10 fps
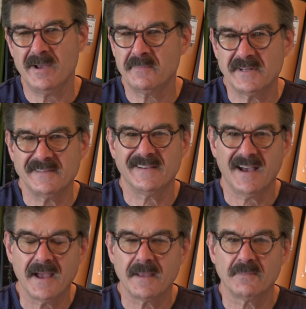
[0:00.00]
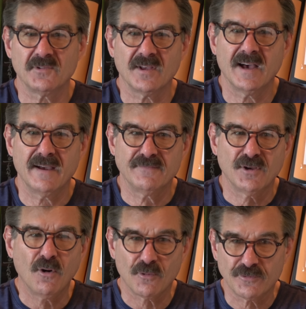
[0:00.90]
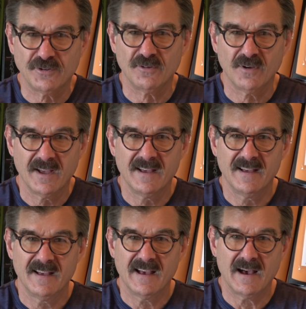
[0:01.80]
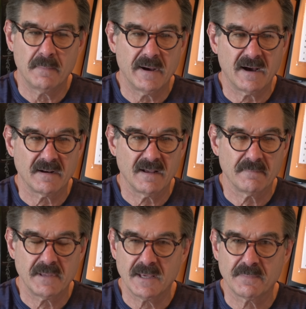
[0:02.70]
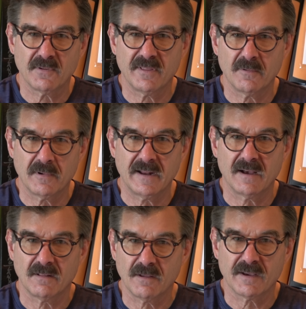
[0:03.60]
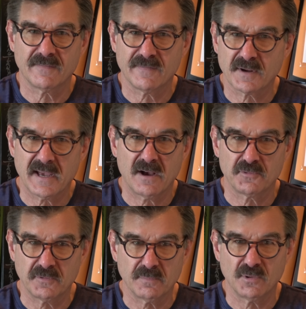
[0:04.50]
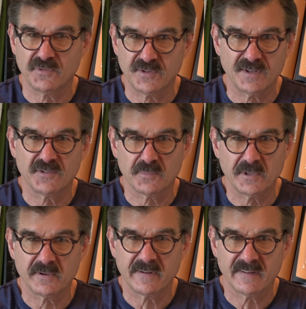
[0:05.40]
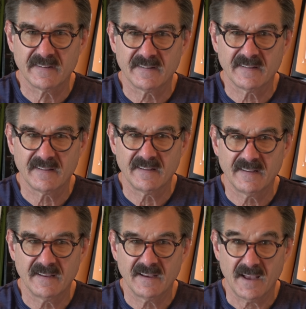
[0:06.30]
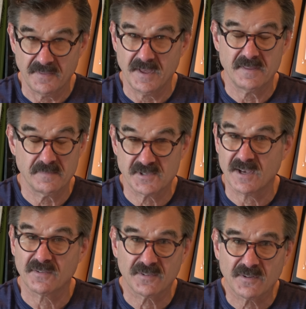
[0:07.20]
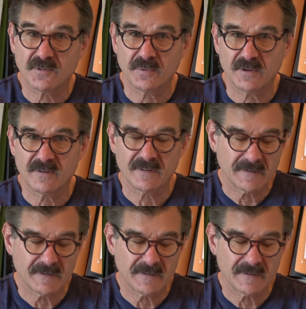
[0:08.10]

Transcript: how many times I've told you about people that went out looking for cows and bulls that disappeared? And they themselves disappeared?